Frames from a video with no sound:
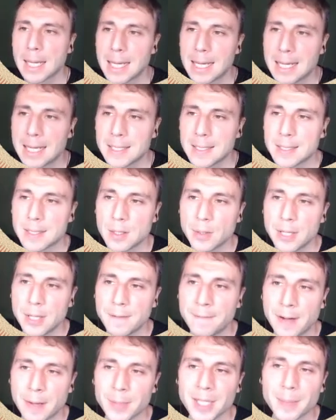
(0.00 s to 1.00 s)
And so
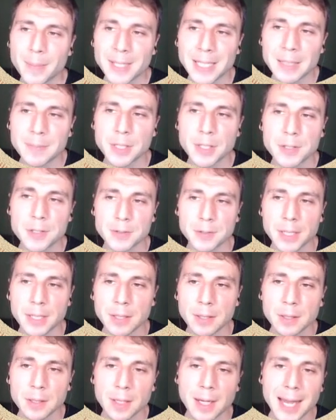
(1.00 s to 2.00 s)
if I'm a domain
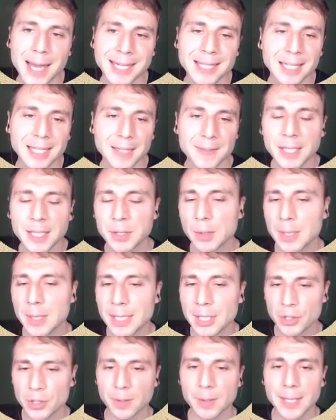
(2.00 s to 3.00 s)
administrator, I can connect to
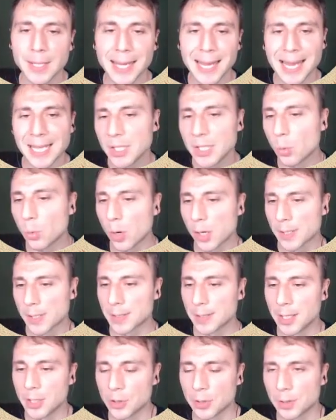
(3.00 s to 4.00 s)
literally any
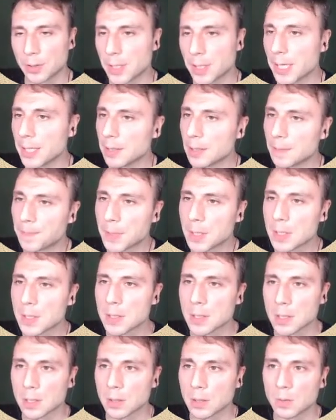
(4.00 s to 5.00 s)
workstation, right?
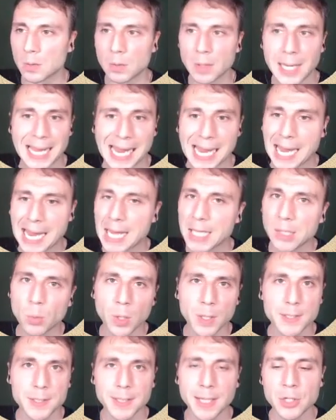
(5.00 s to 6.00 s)
So any
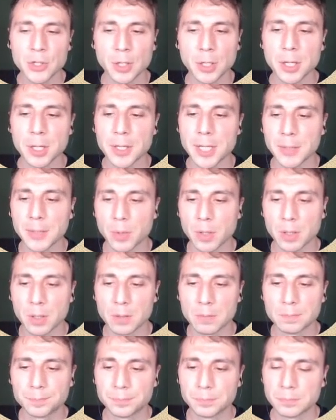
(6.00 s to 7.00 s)
workstation on the
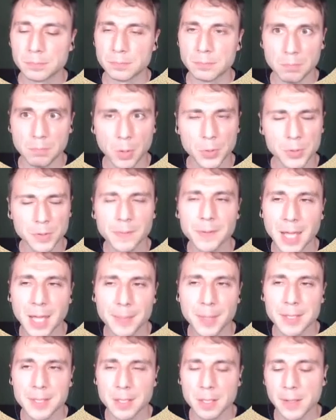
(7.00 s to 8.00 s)
network. Most of the
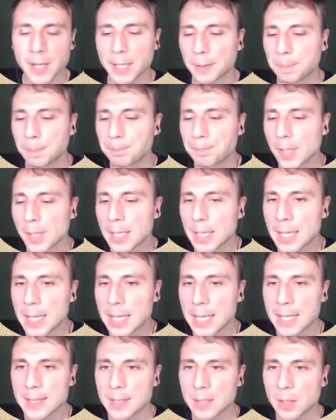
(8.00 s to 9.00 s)
time, that's correct.
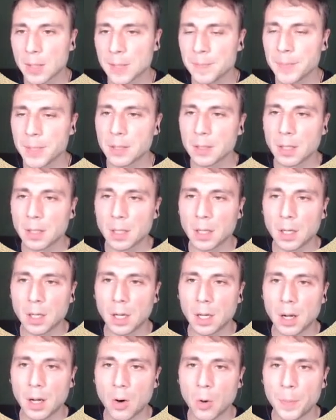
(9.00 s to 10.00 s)
And so let me
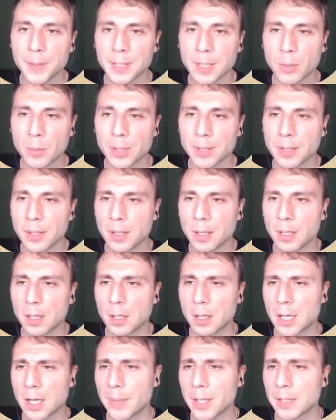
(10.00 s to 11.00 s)
open one
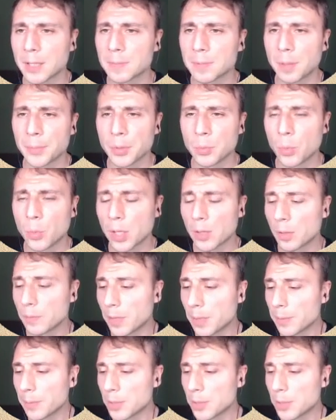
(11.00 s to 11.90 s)
command prompt on one